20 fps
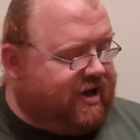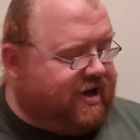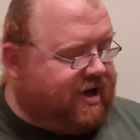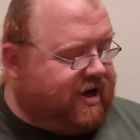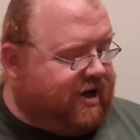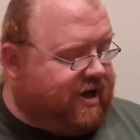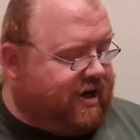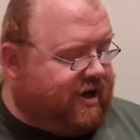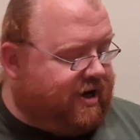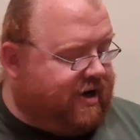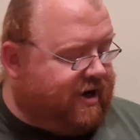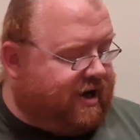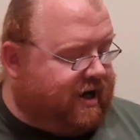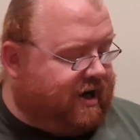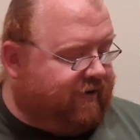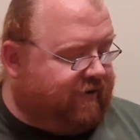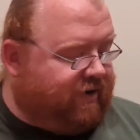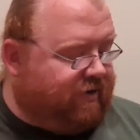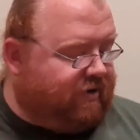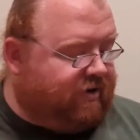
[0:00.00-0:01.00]
And
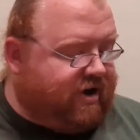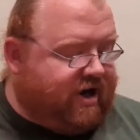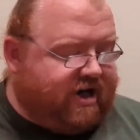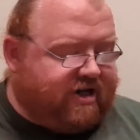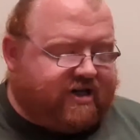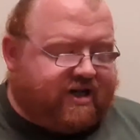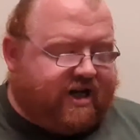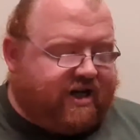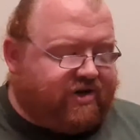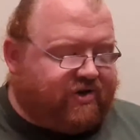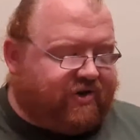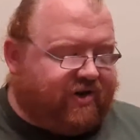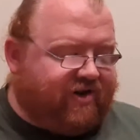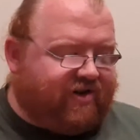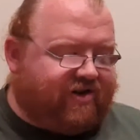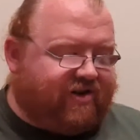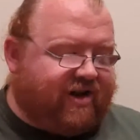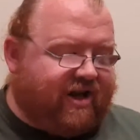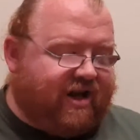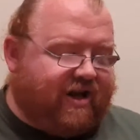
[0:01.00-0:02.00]
if you would like to actually
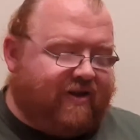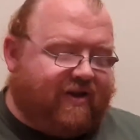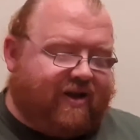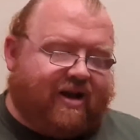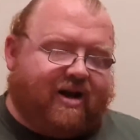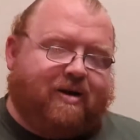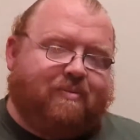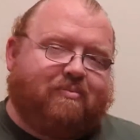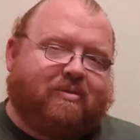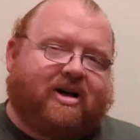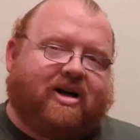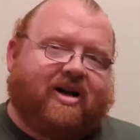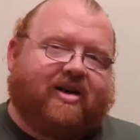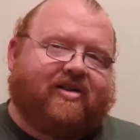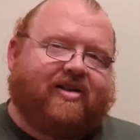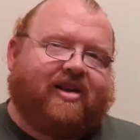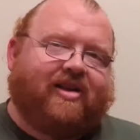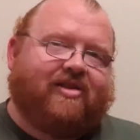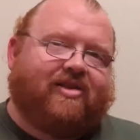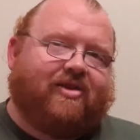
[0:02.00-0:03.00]
see the
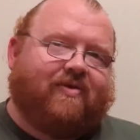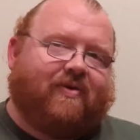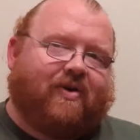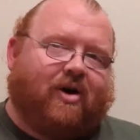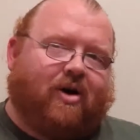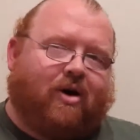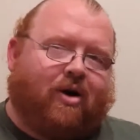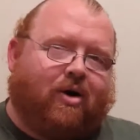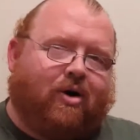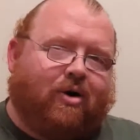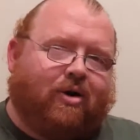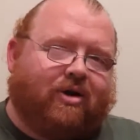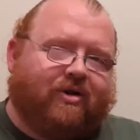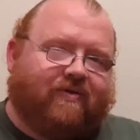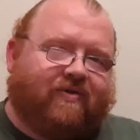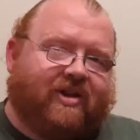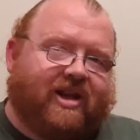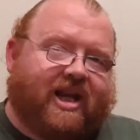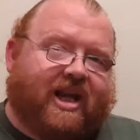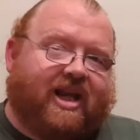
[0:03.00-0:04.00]
unboxings of all
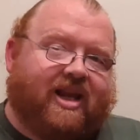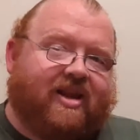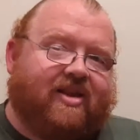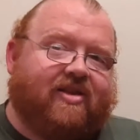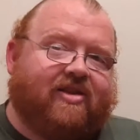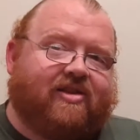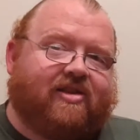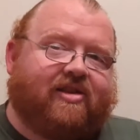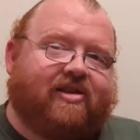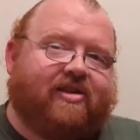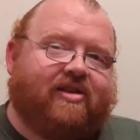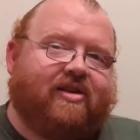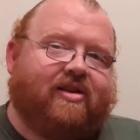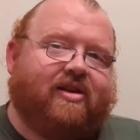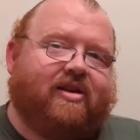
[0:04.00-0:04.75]
of these,